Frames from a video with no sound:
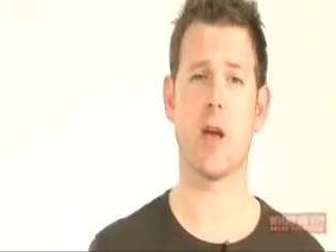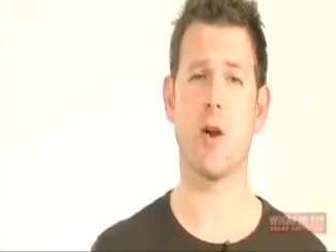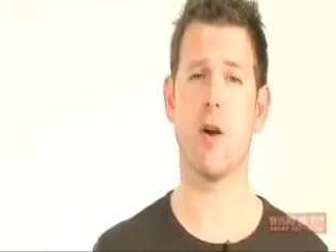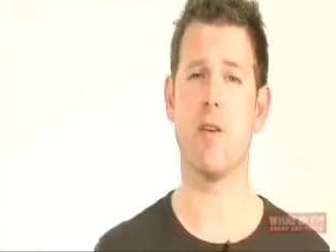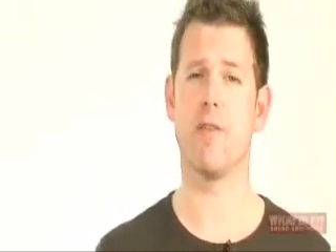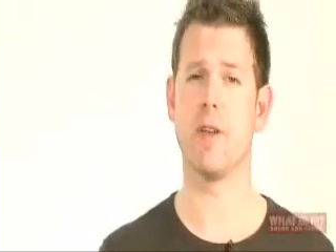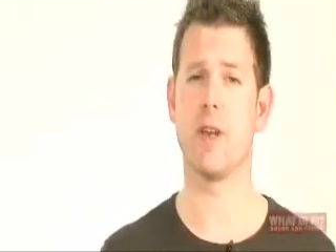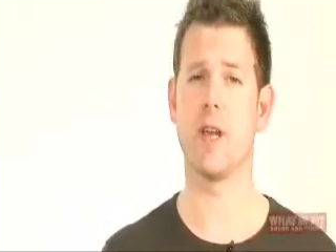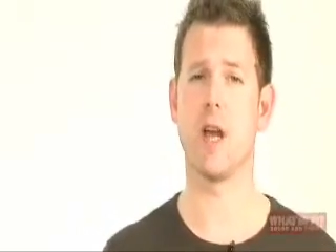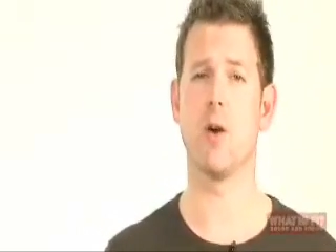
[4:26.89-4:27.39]

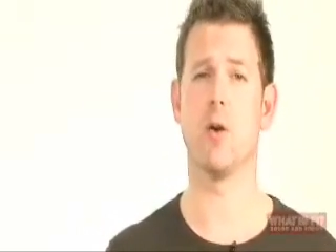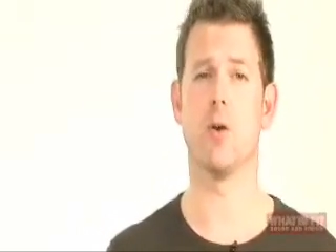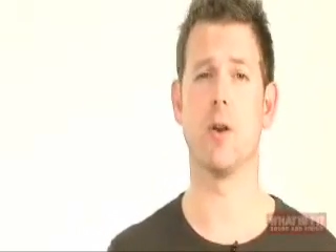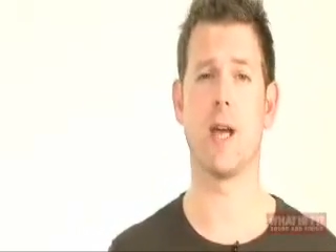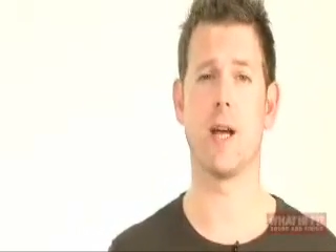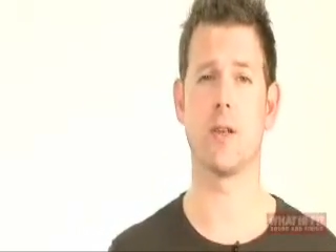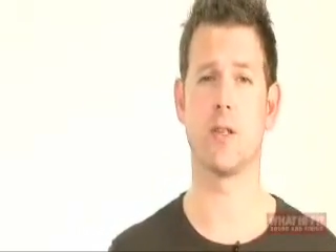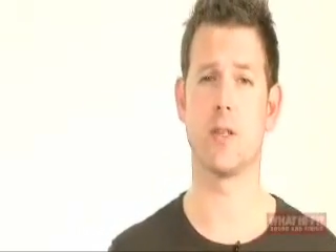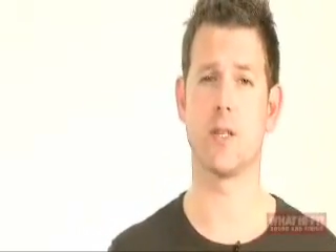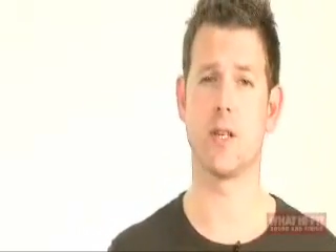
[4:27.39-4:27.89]
check out our
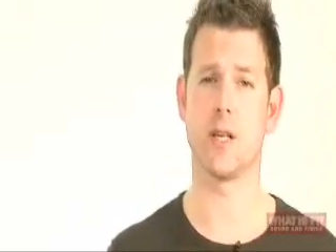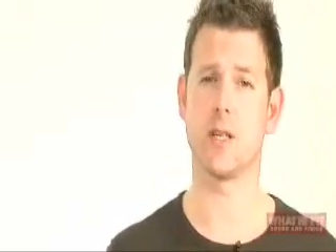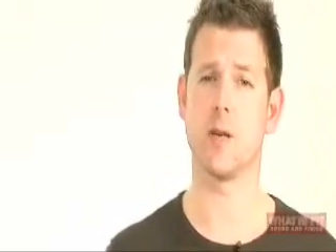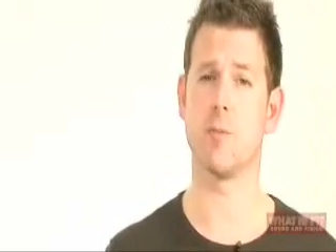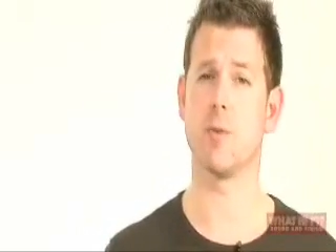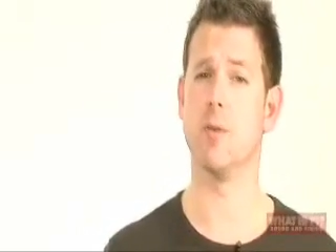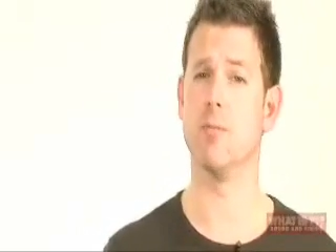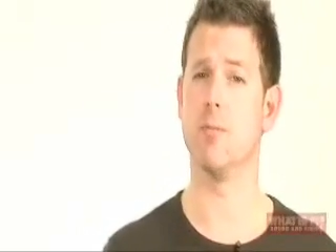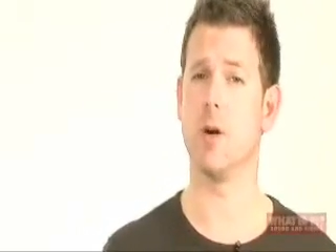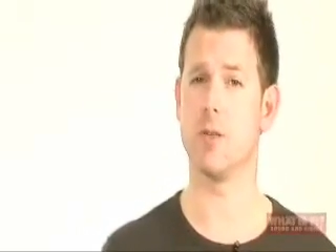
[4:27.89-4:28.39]
video on how to
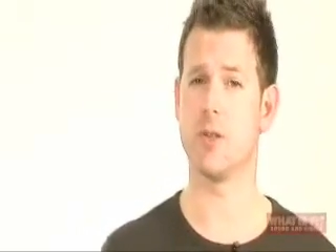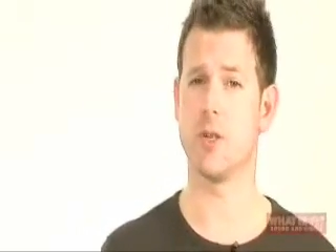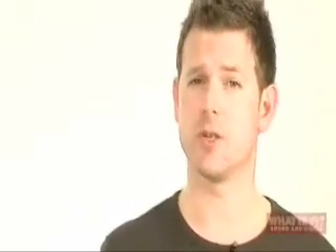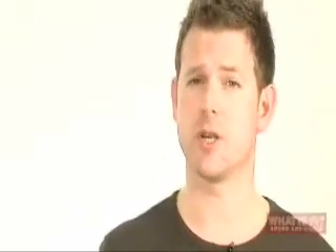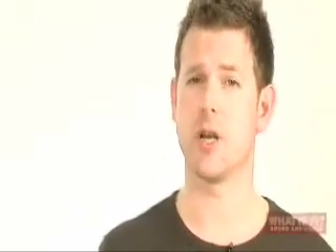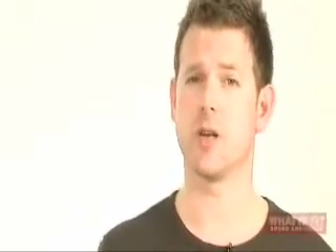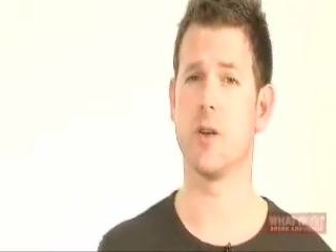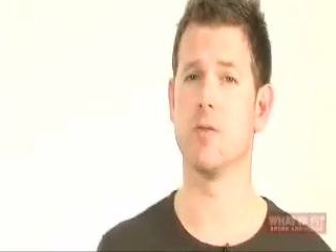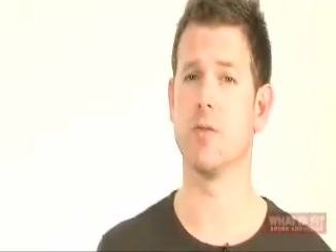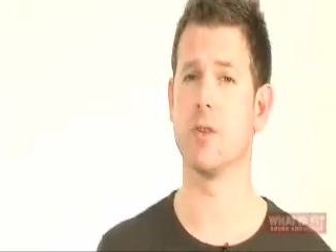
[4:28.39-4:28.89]
set up your
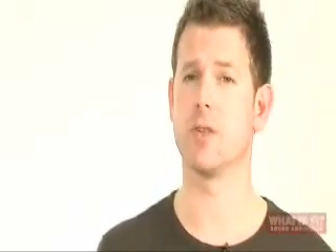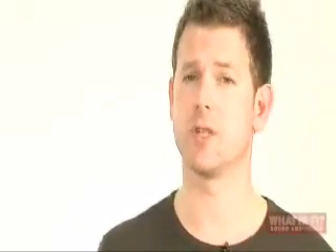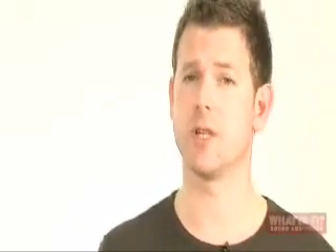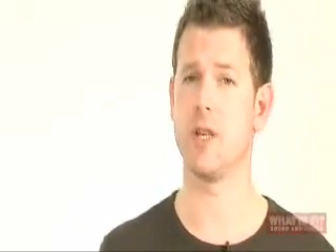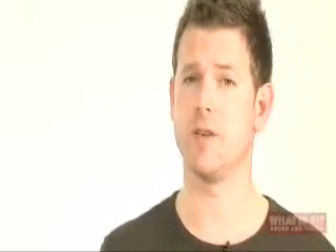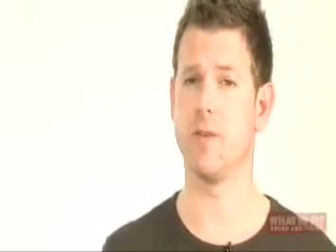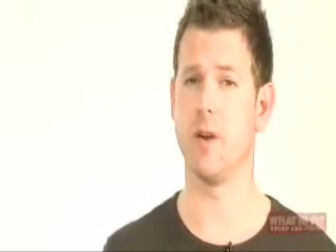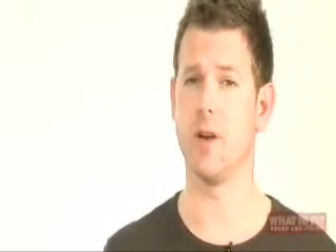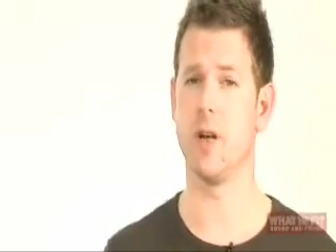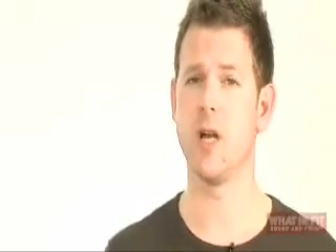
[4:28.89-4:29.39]

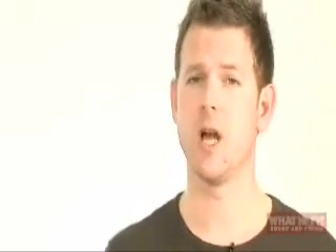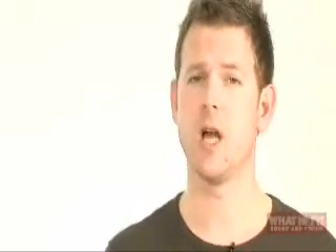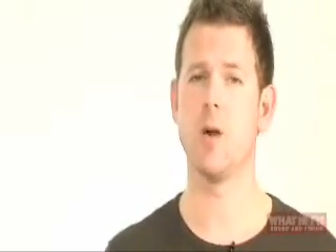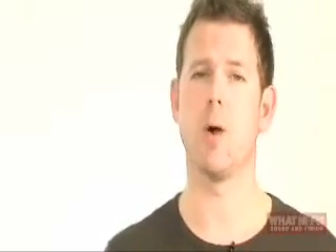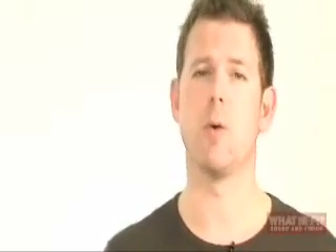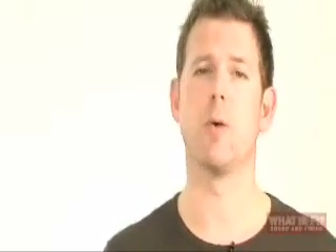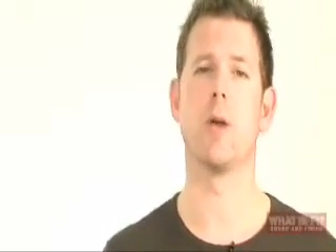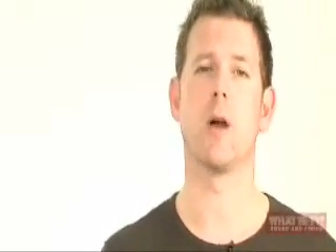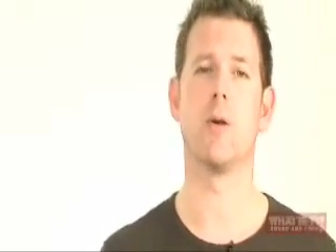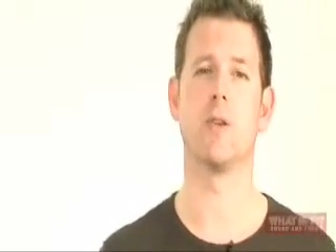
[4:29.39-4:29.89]
multi-channel receiver,